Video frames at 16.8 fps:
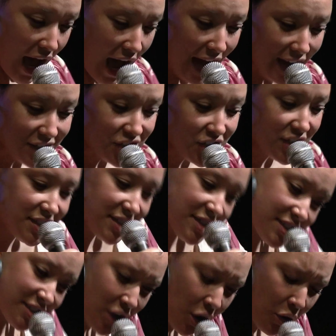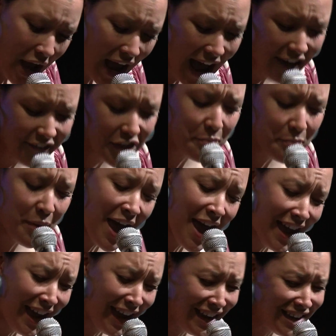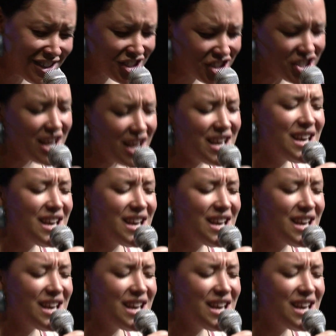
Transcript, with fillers: I just don't have the patience.